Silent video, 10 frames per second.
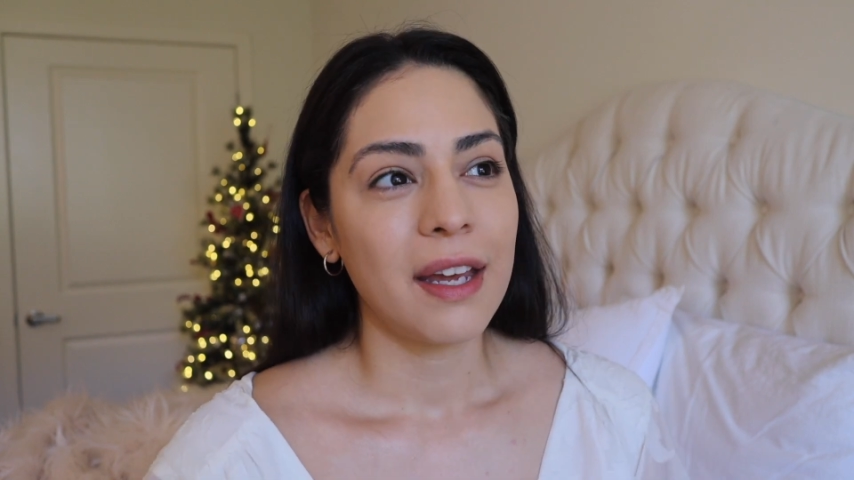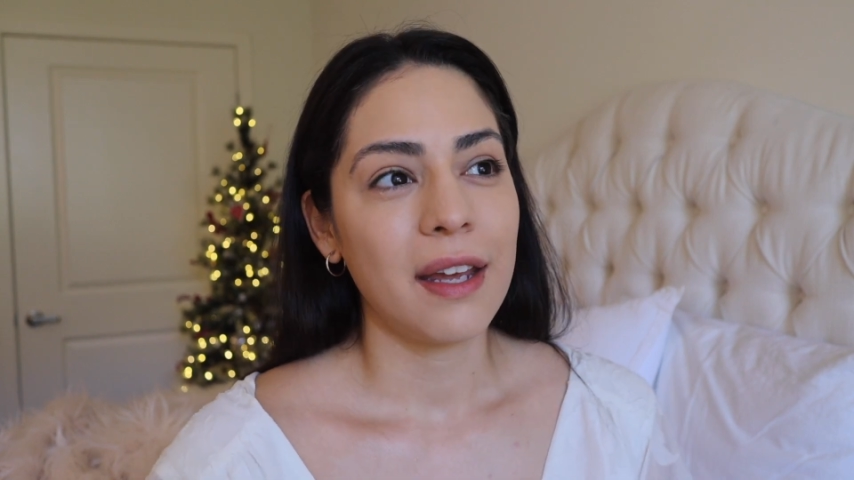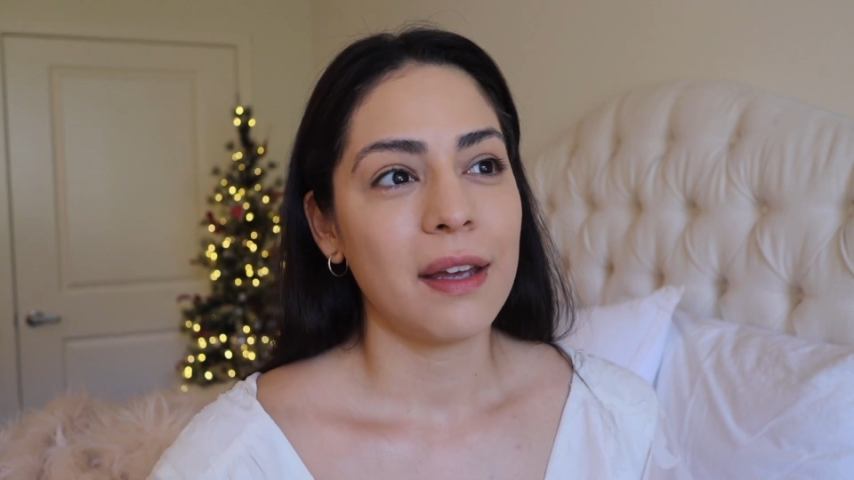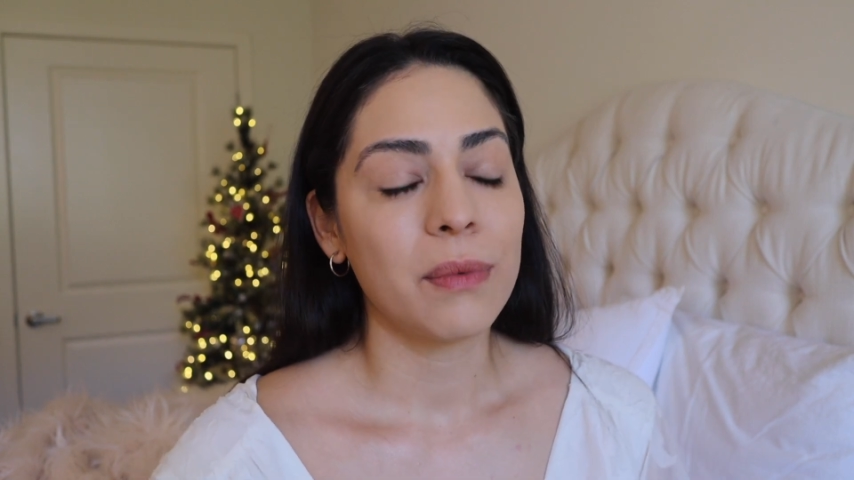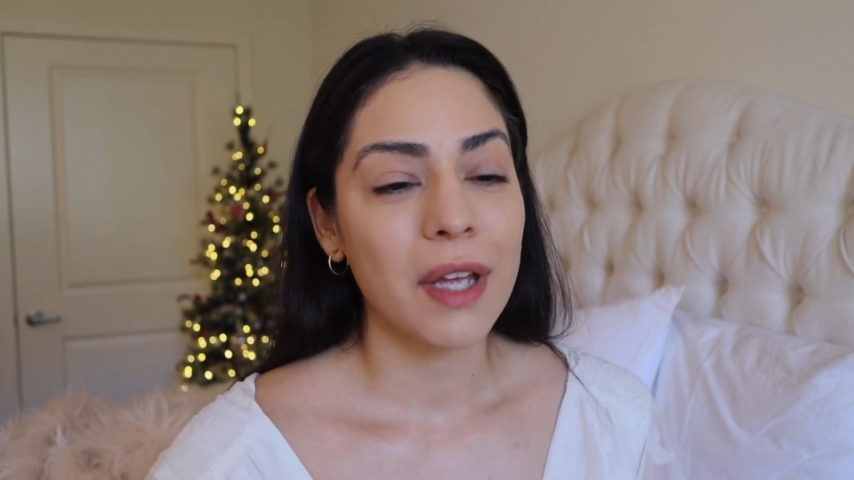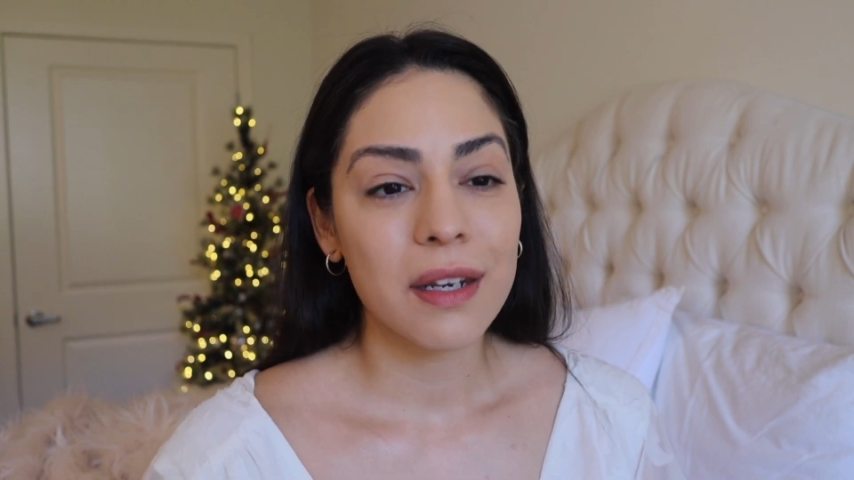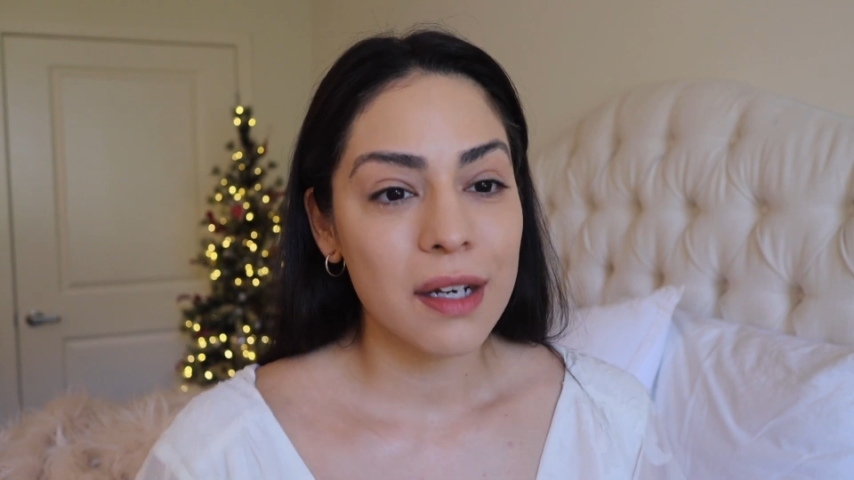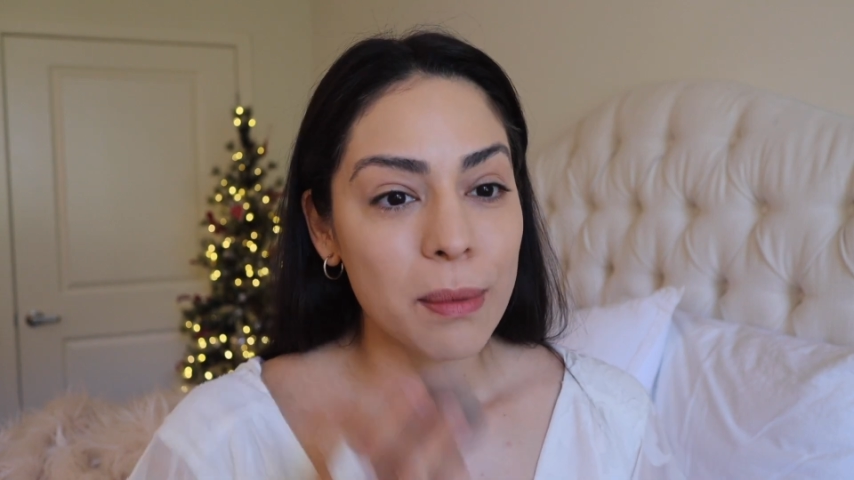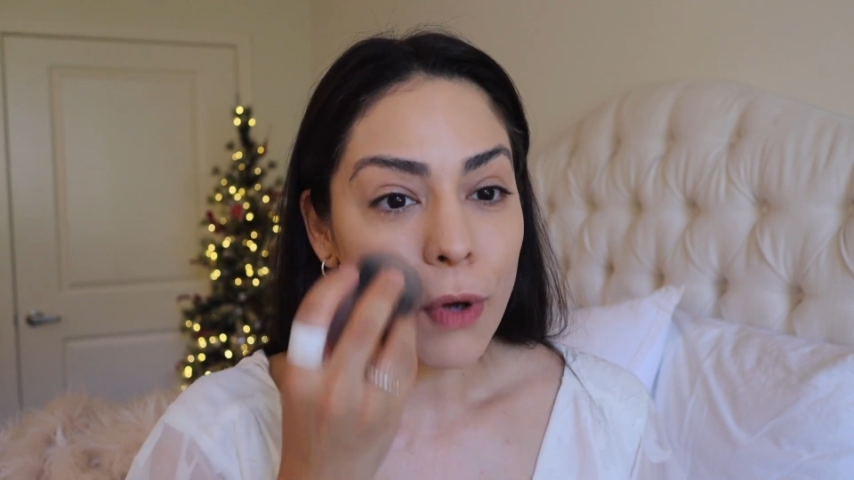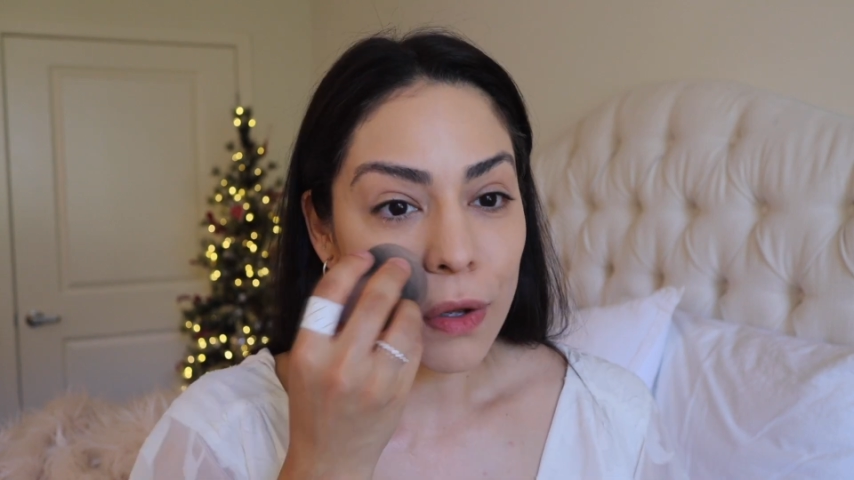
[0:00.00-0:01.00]
And we
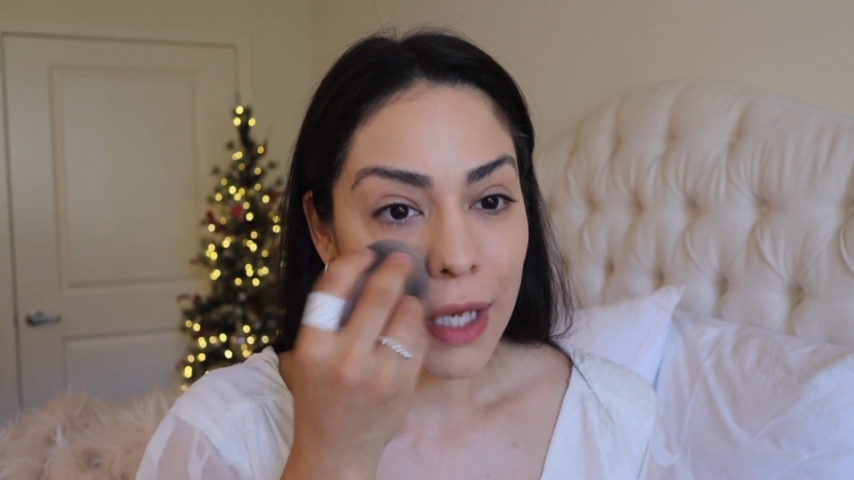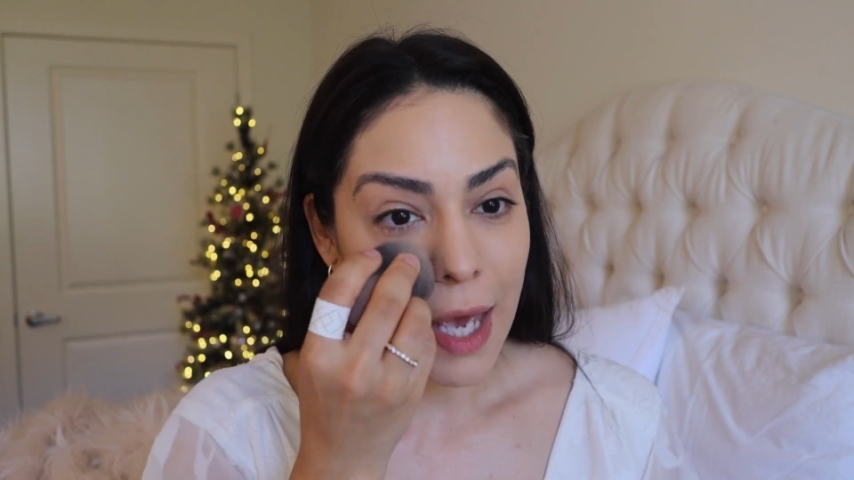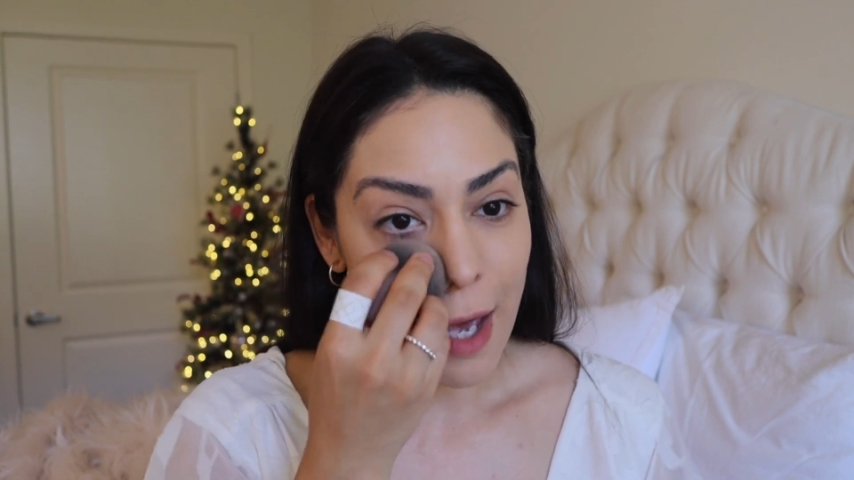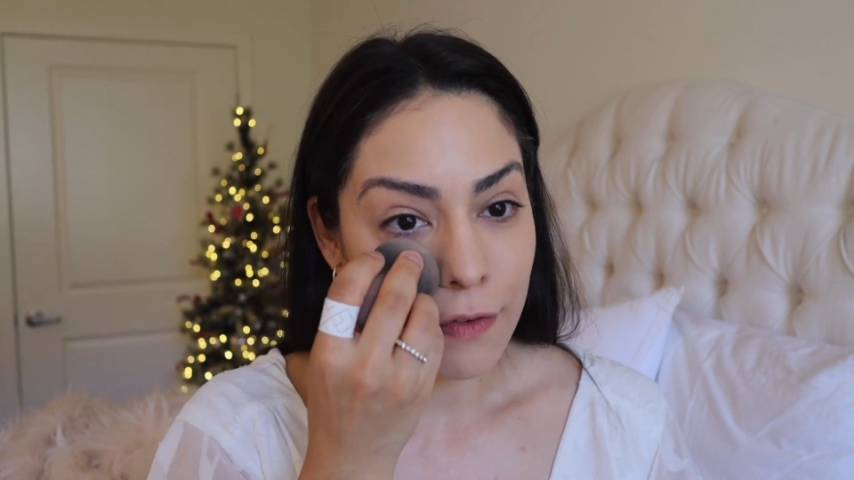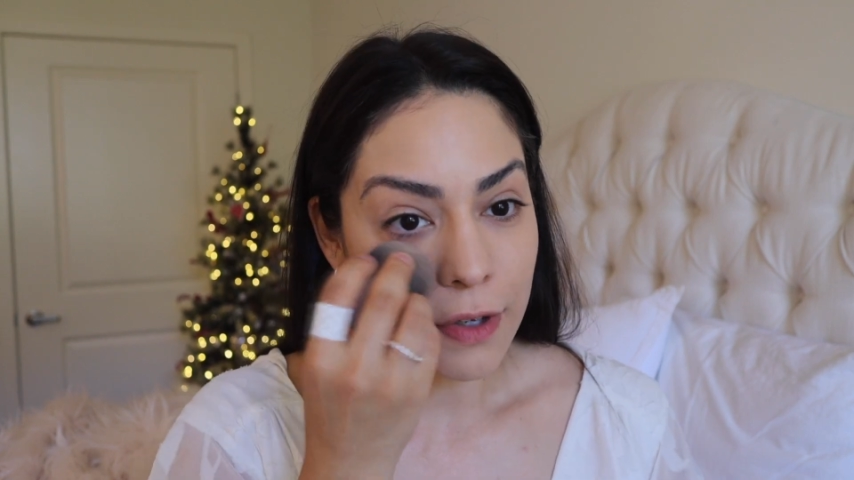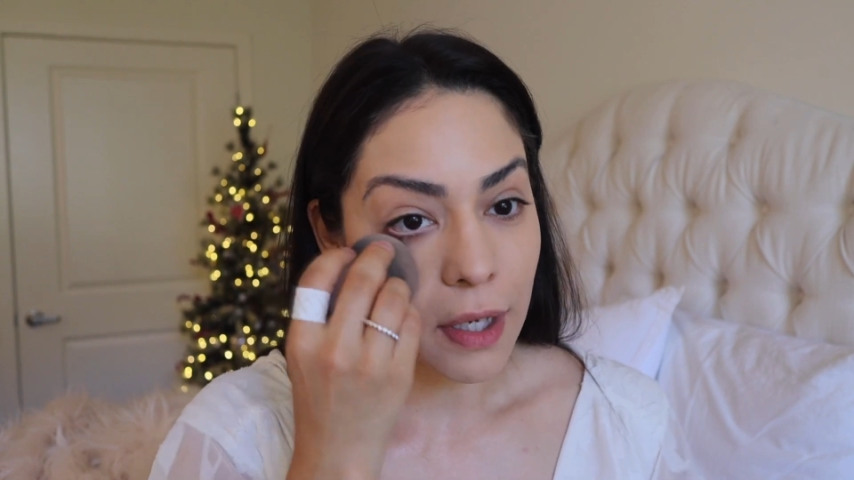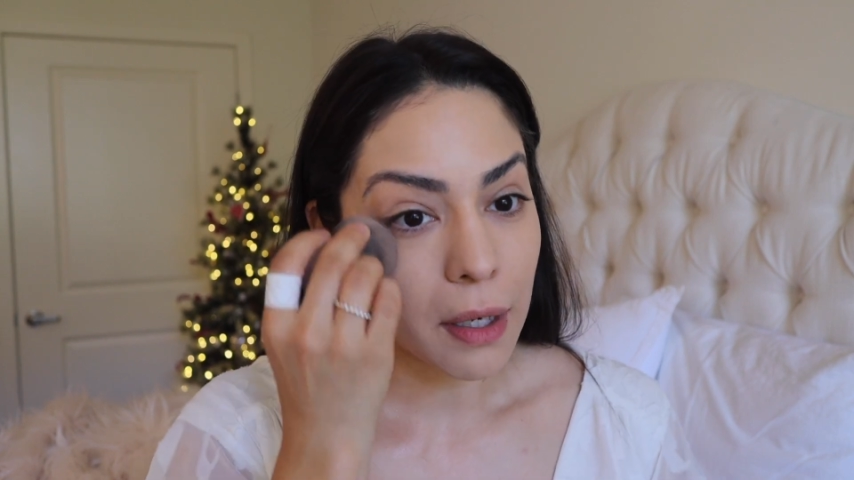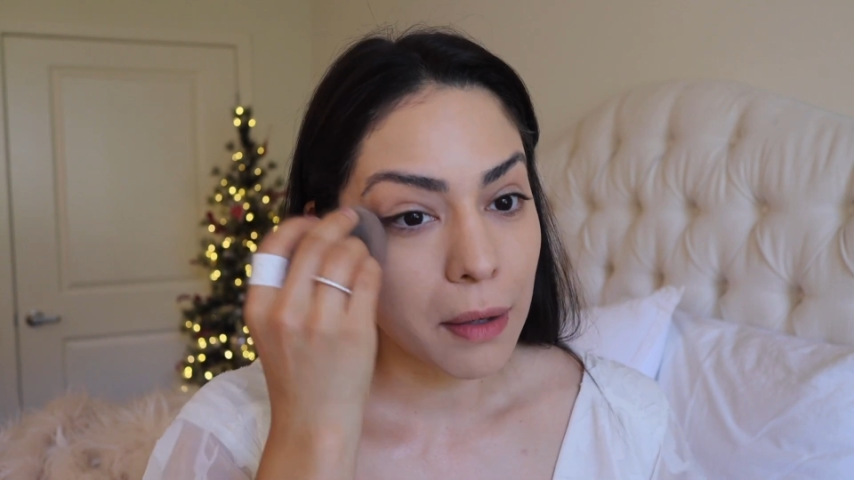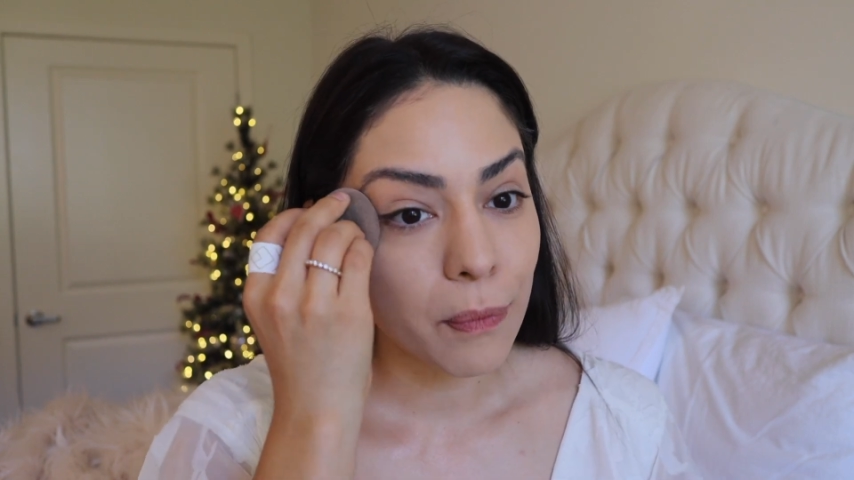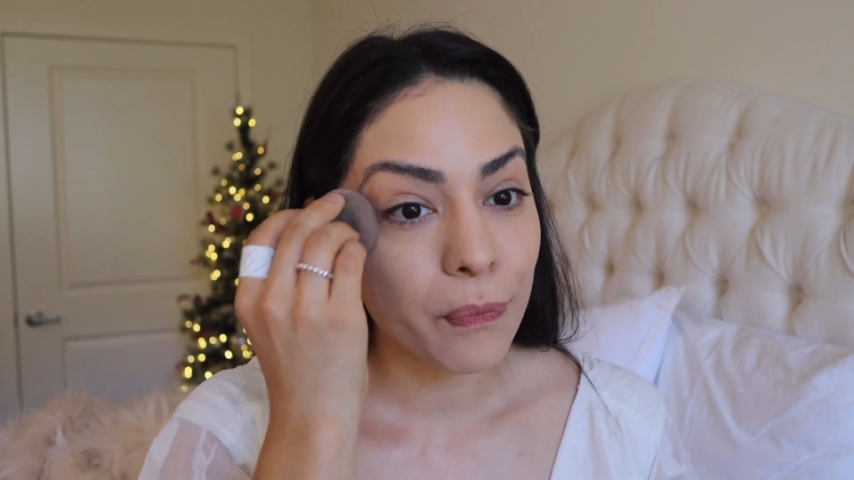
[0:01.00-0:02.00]
ended up only having,